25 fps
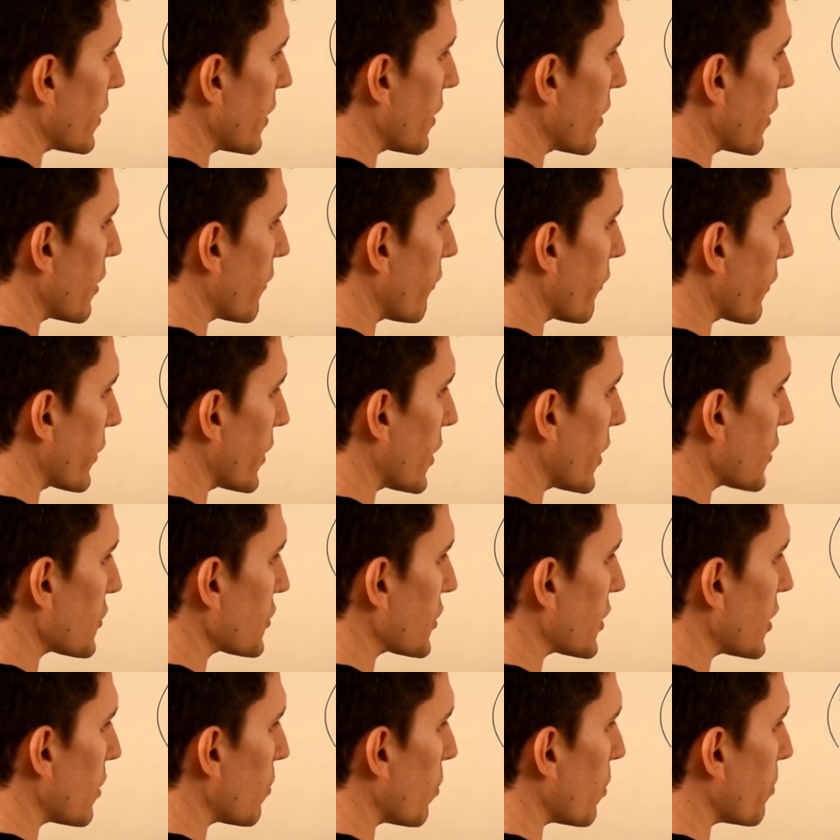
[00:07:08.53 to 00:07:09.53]
Therefore the answer
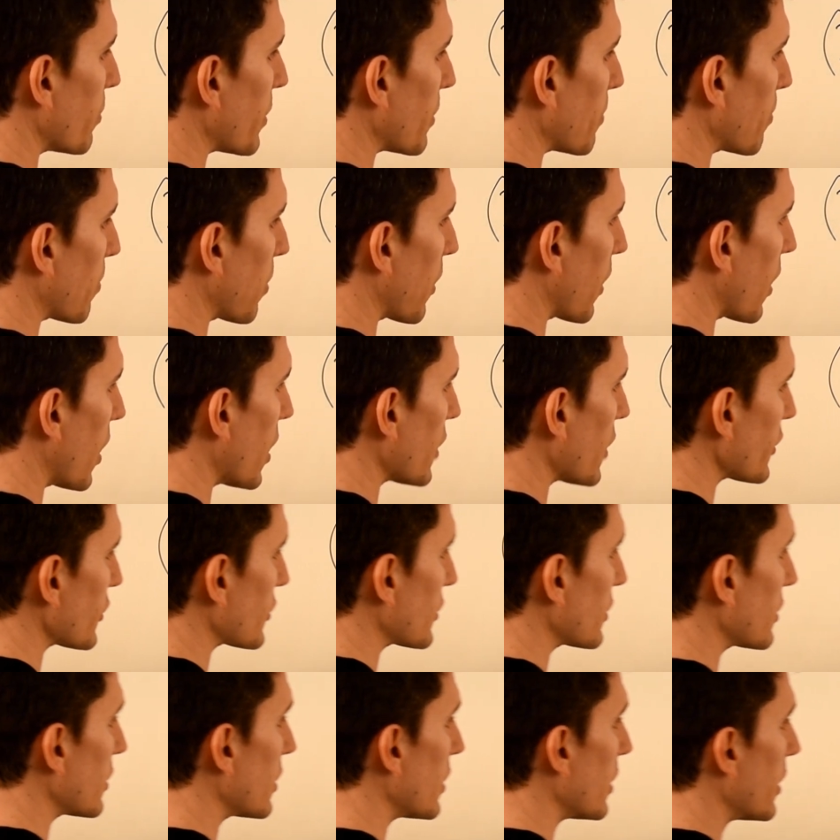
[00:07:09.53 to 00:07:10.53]
here will be
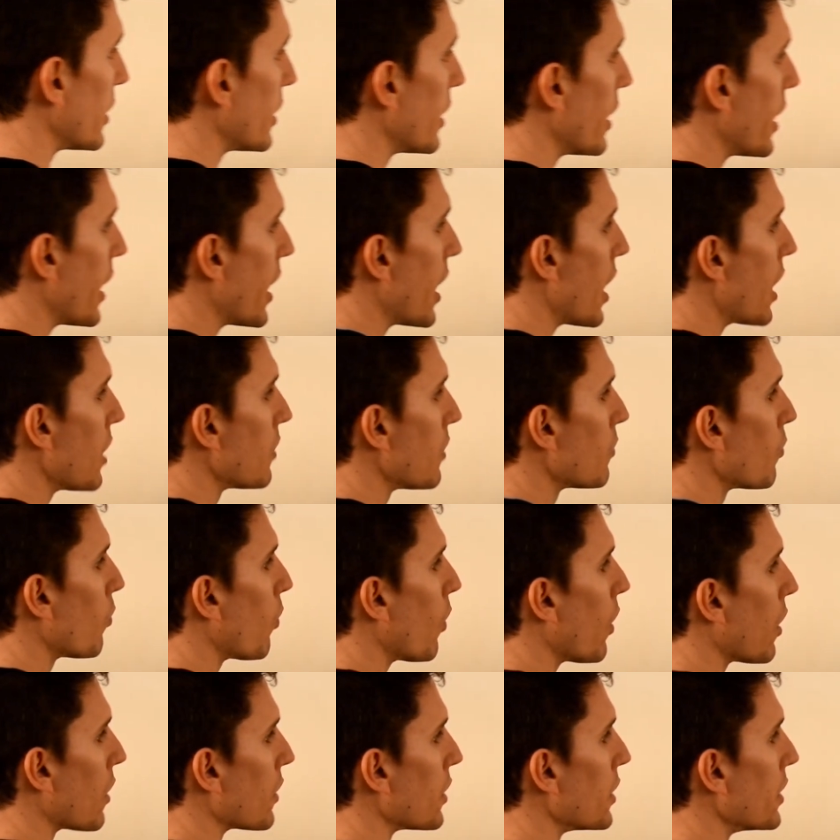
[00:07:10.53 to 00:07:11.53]
plus, and
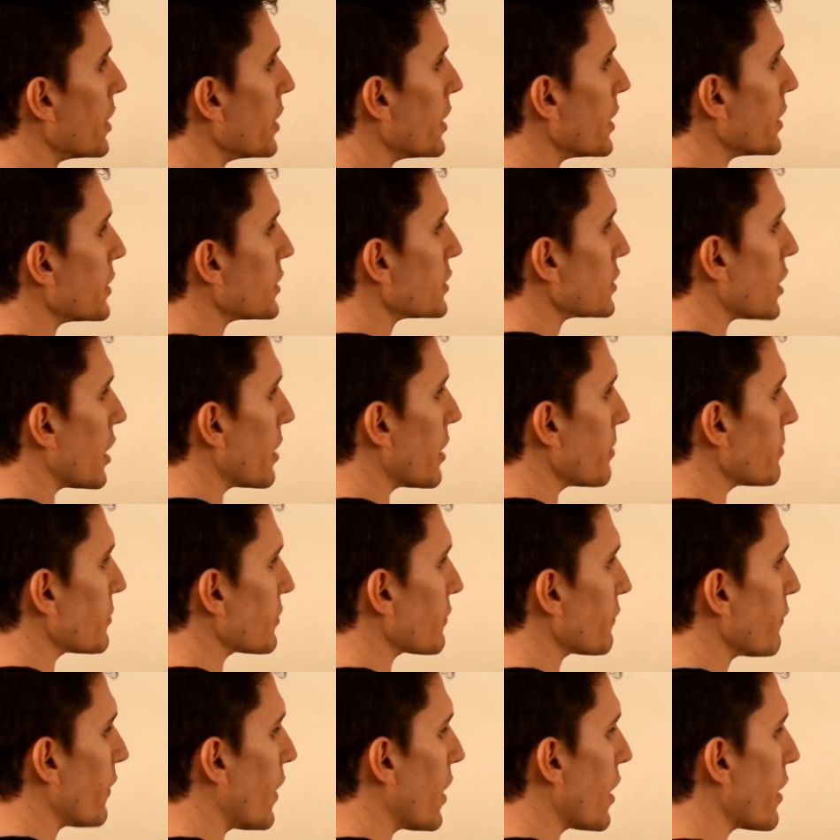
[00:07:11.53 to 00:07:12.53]
1 times
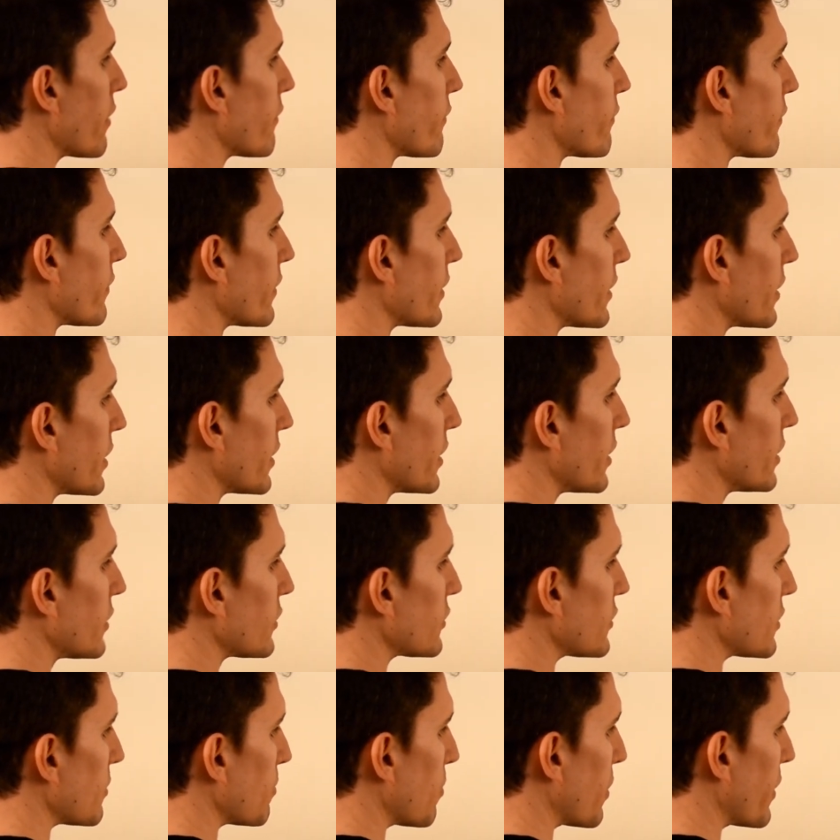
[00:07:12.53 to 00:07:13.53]
5
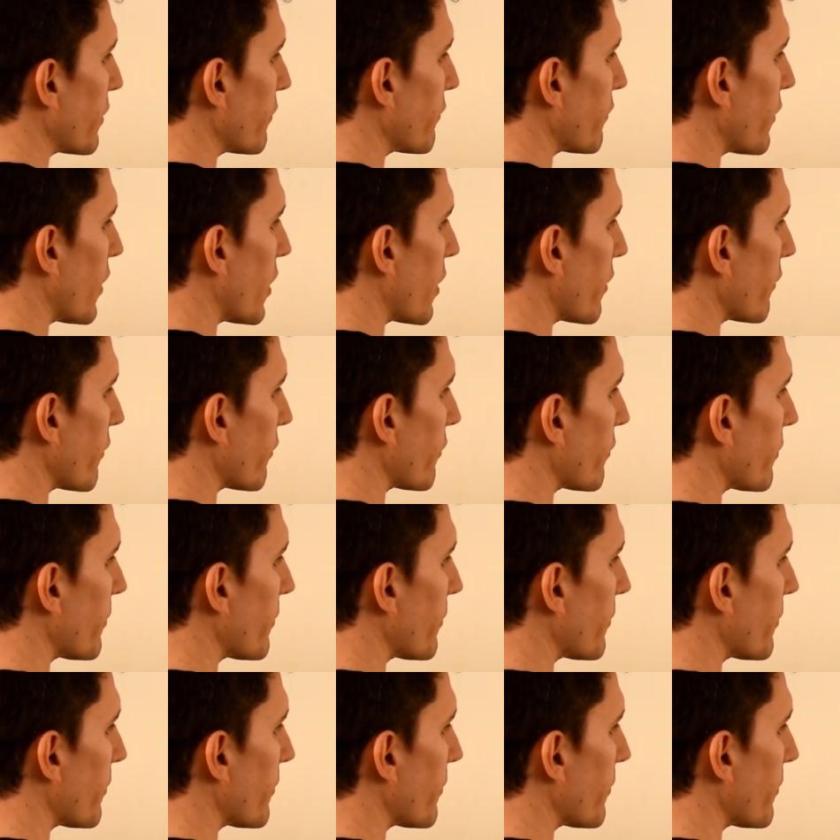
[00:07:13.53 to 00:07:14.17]
is simply 5.